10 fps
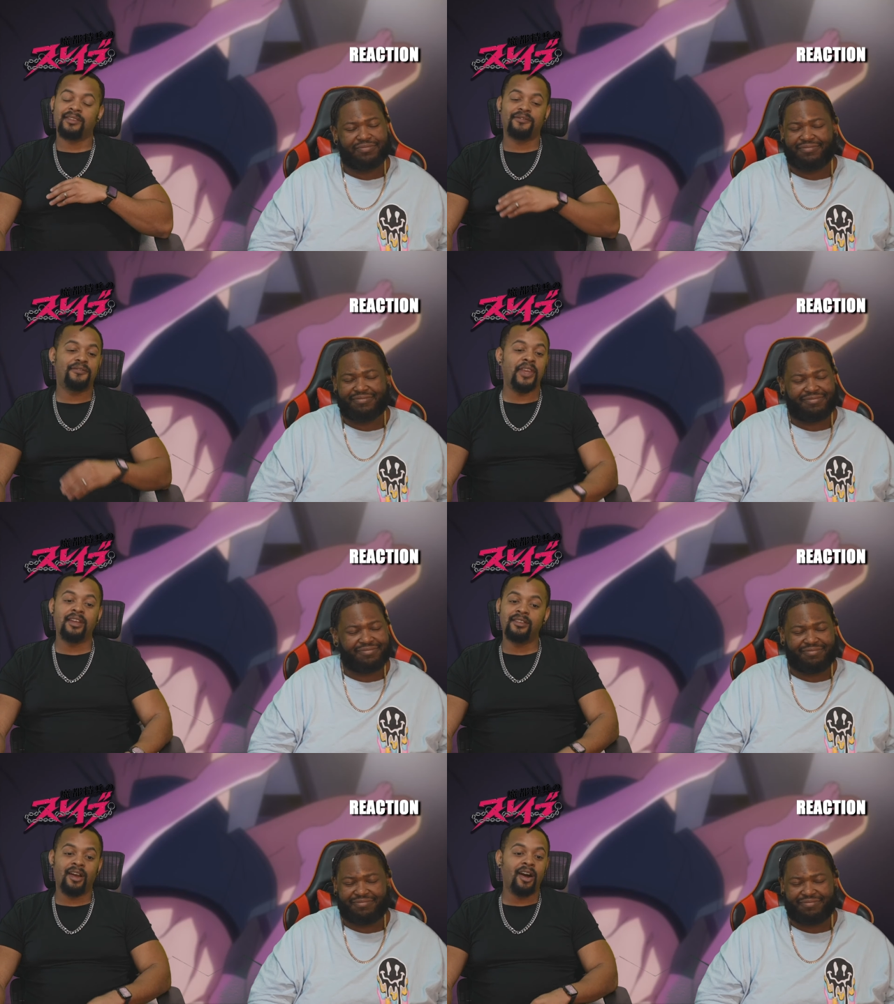
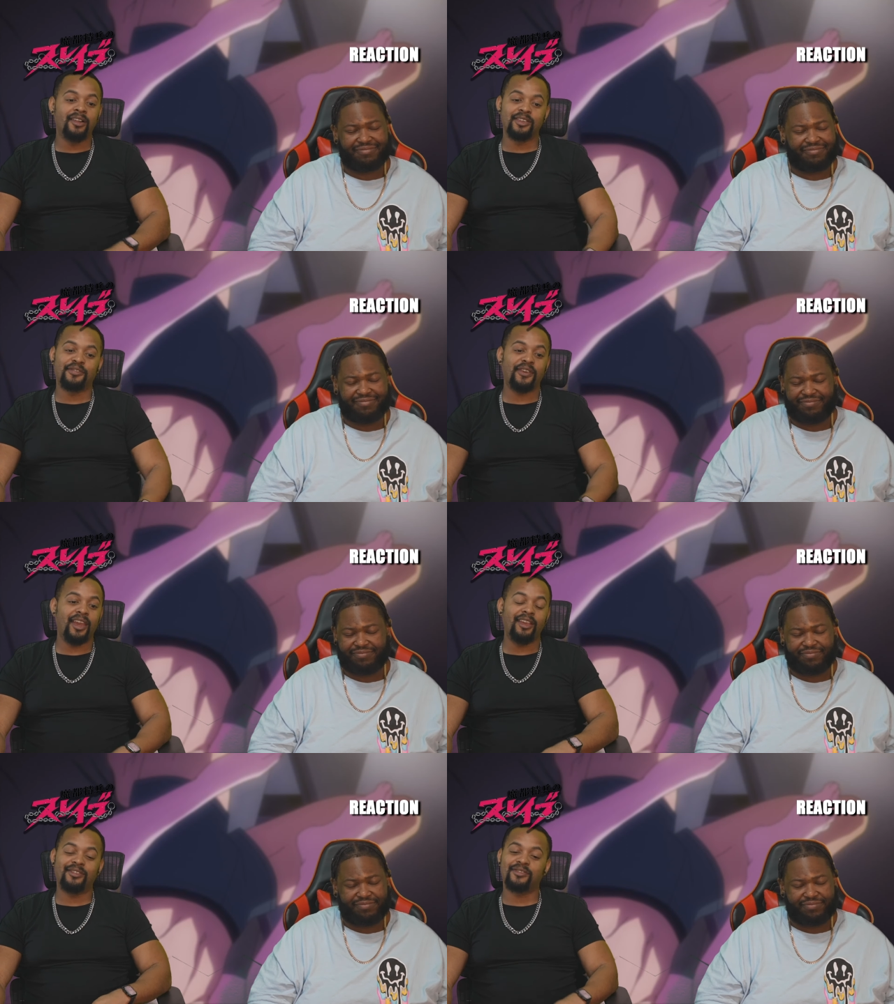Speaker 1: feet on your
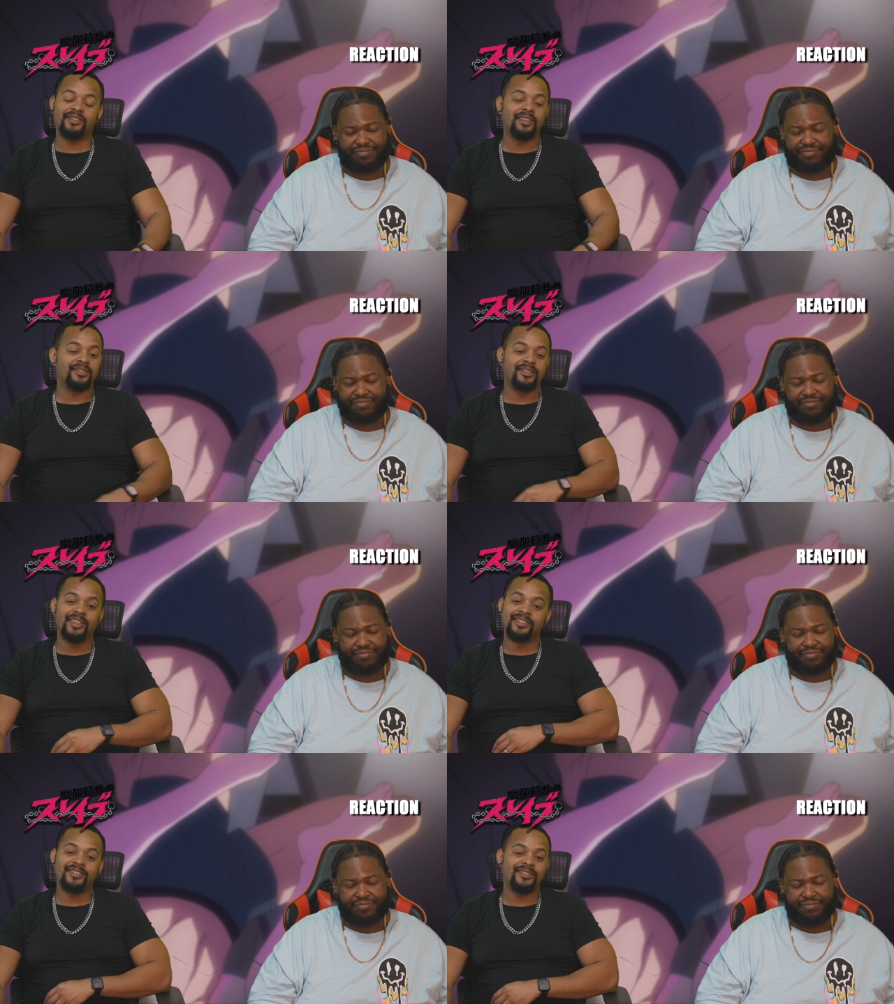face, there's
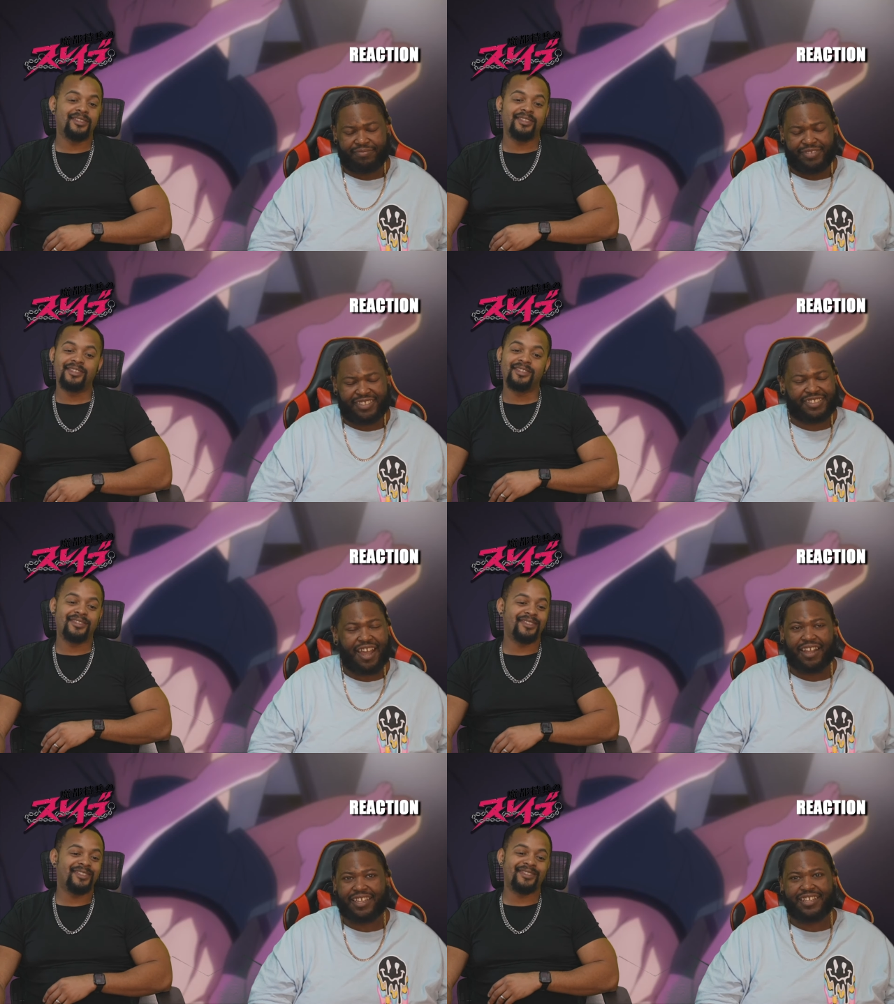
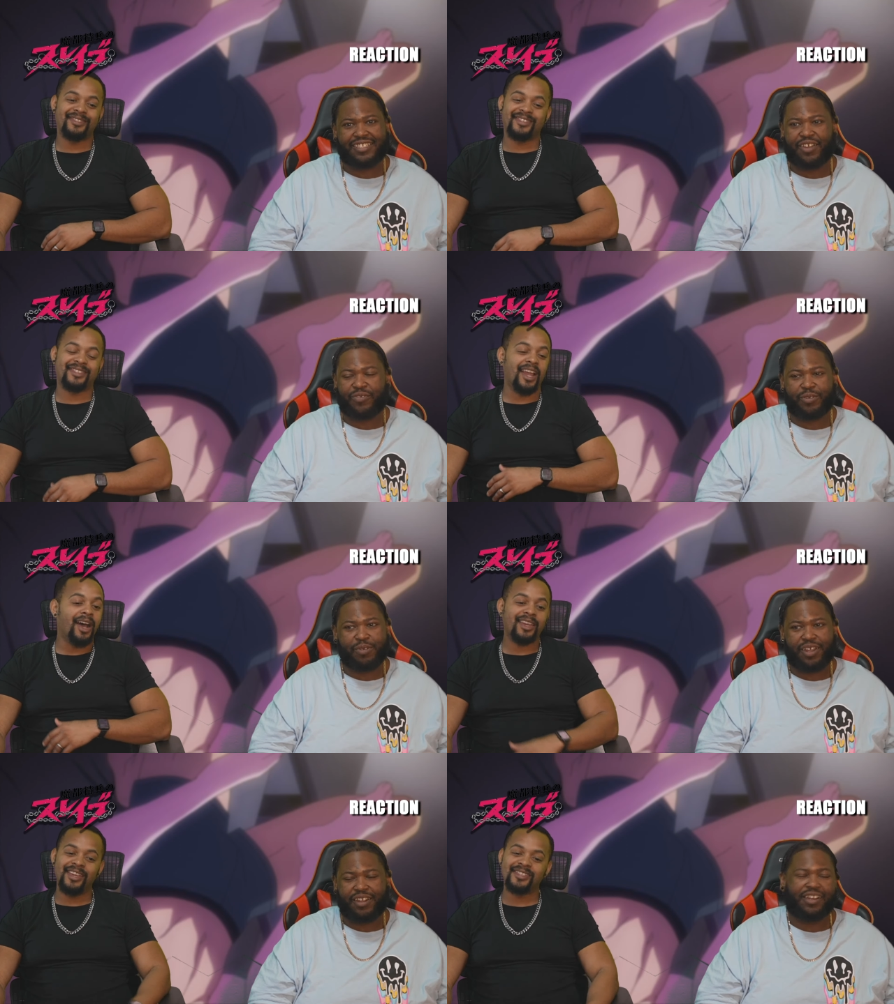
Speaker 2: stockings everywhere.
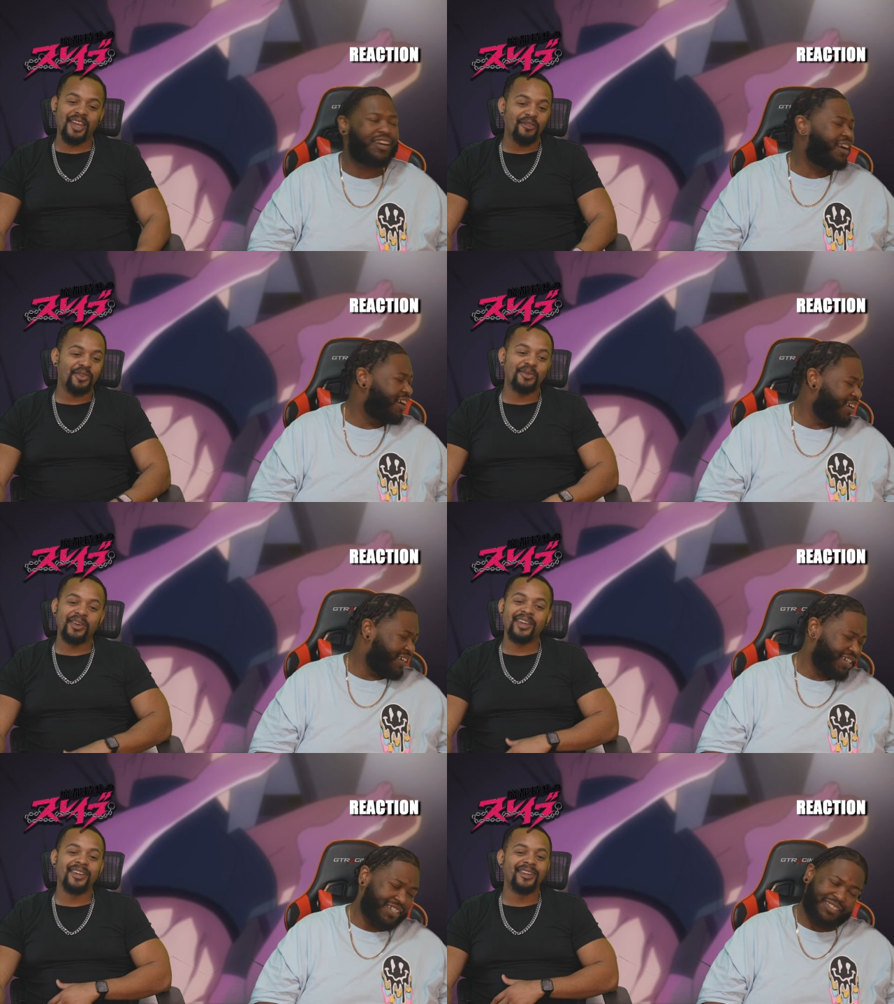stockings
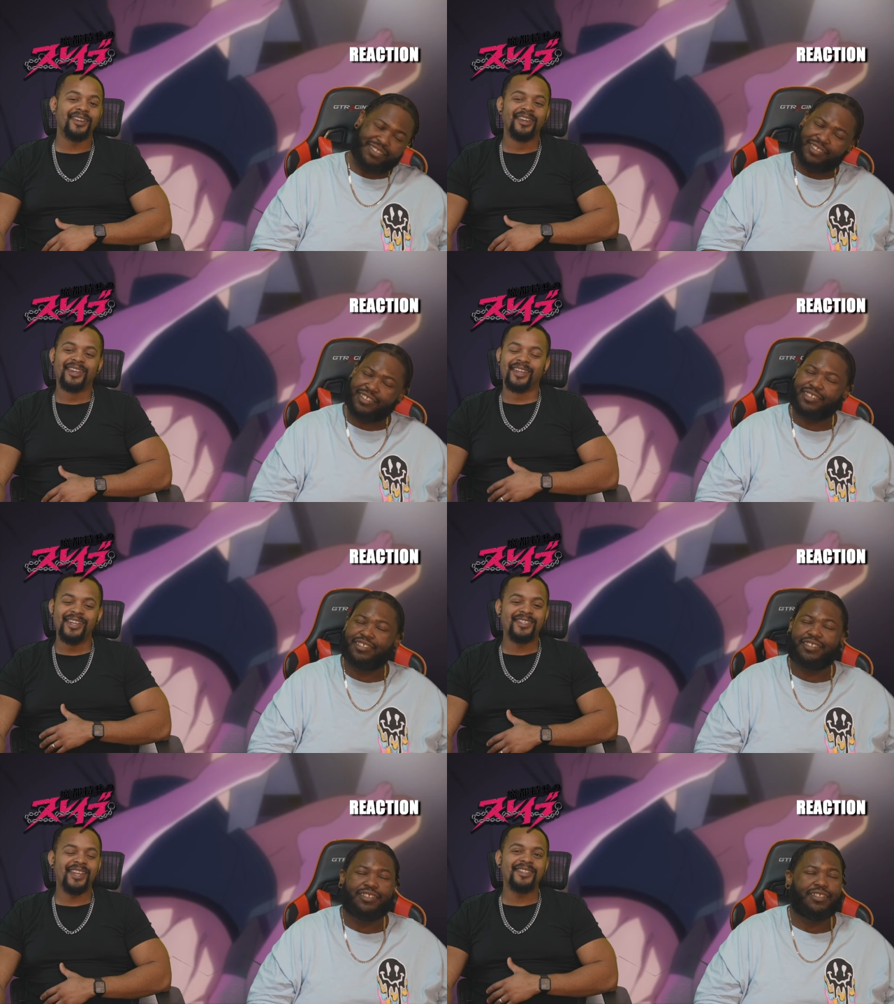
Speaker 1: everywhere.
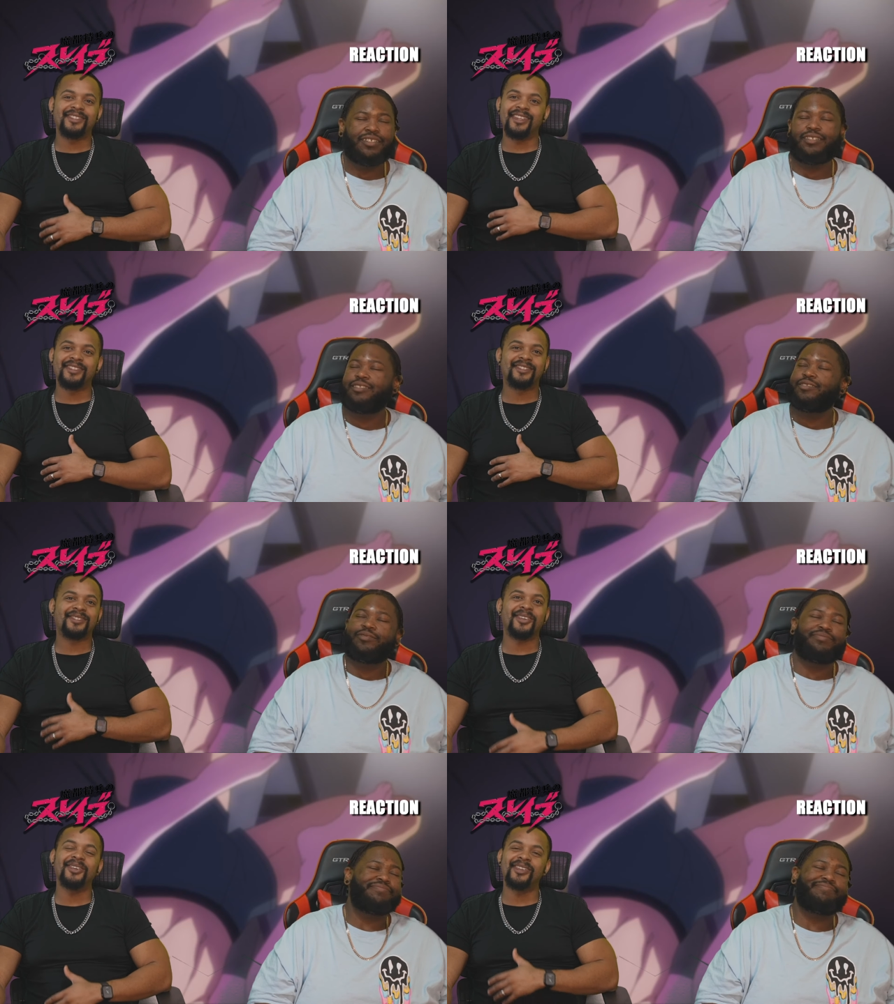It's it's it's
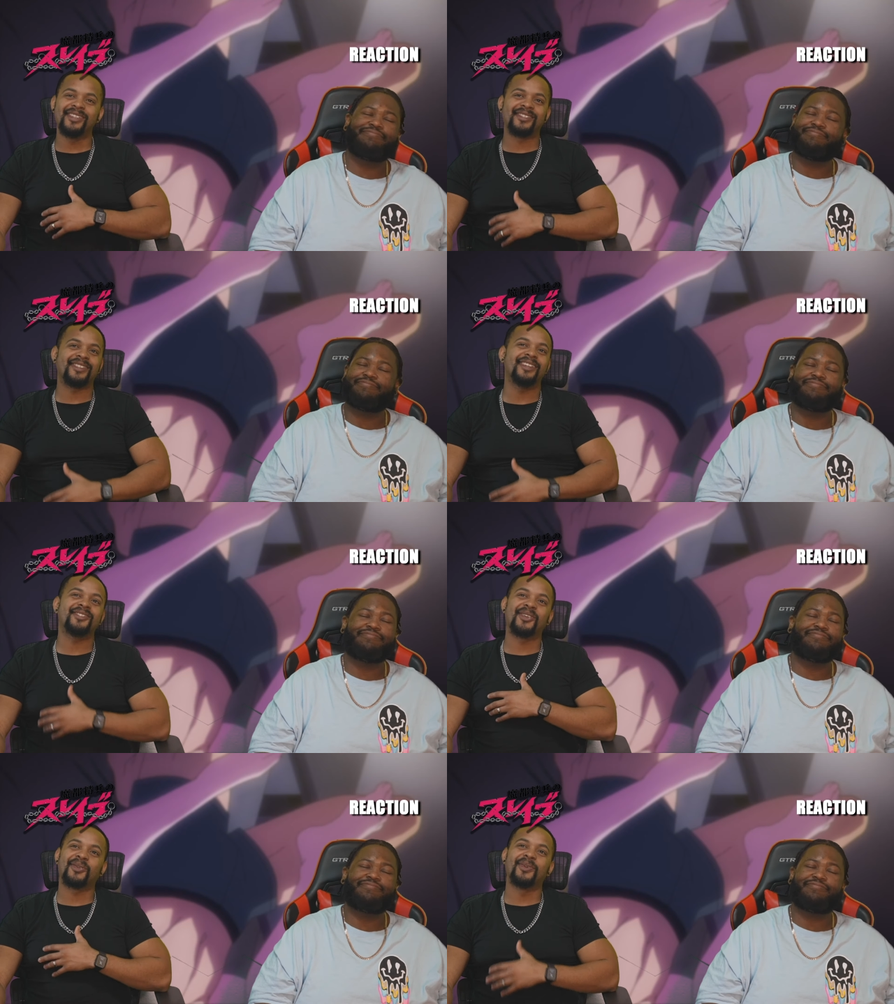so it's
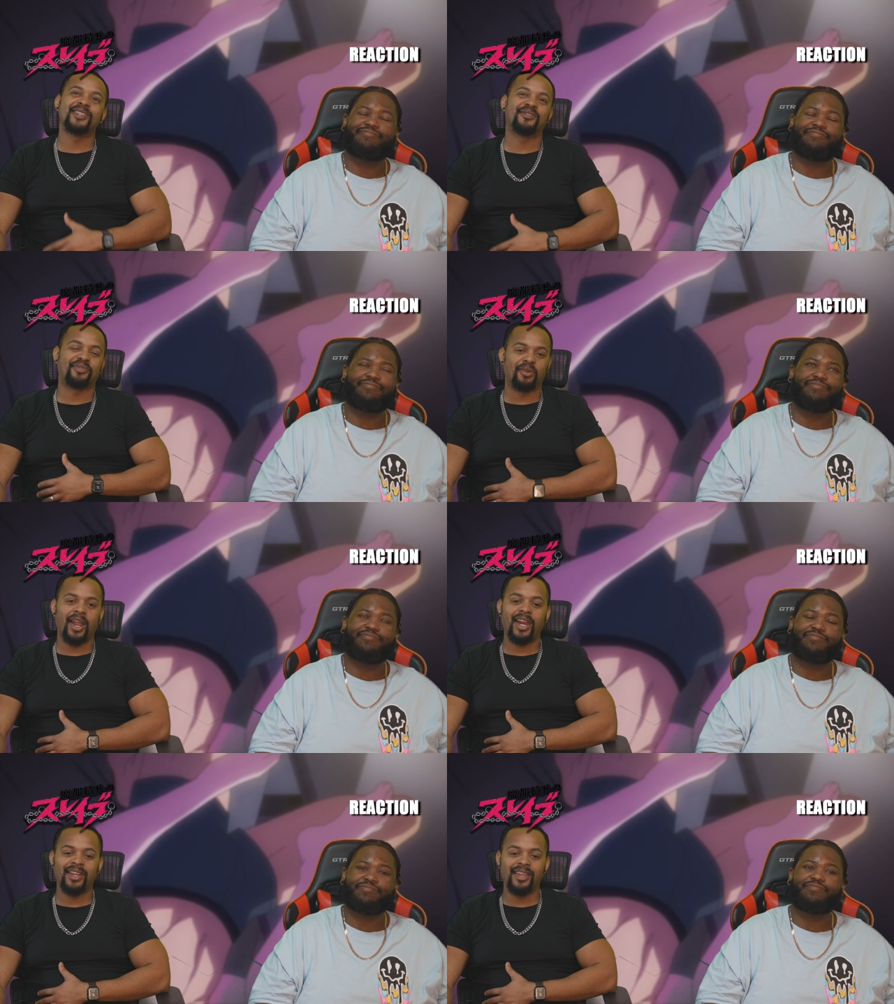such a rich
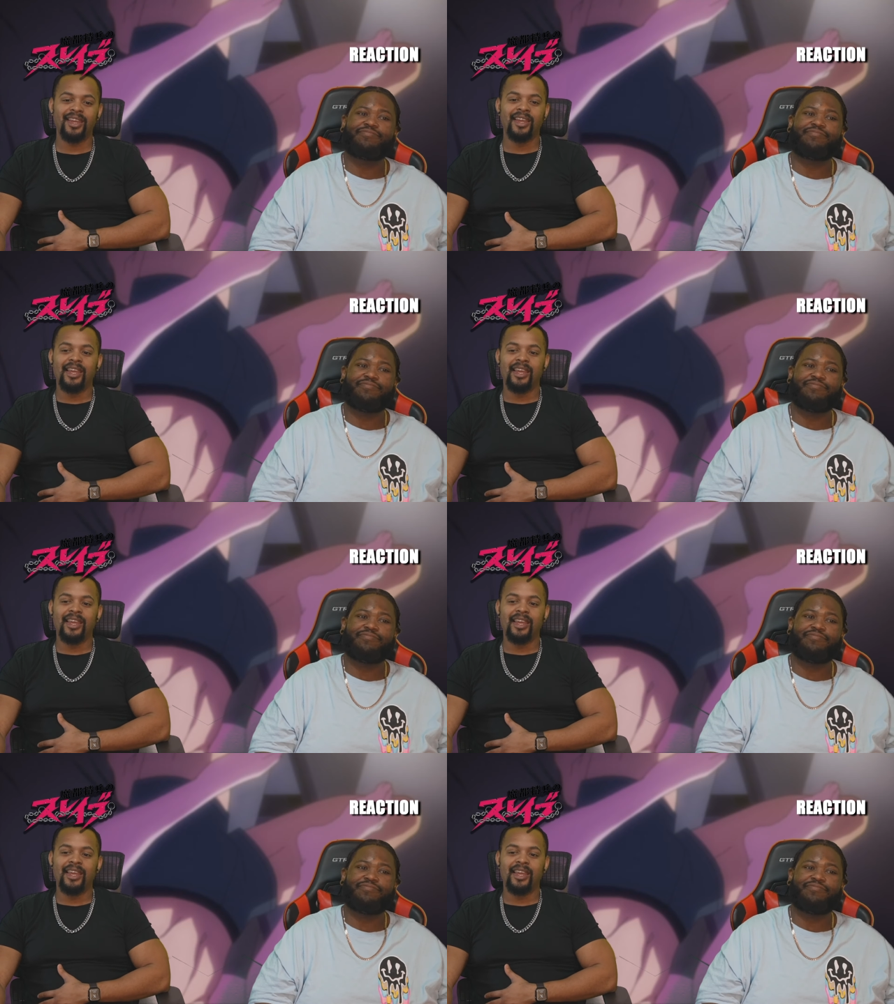variety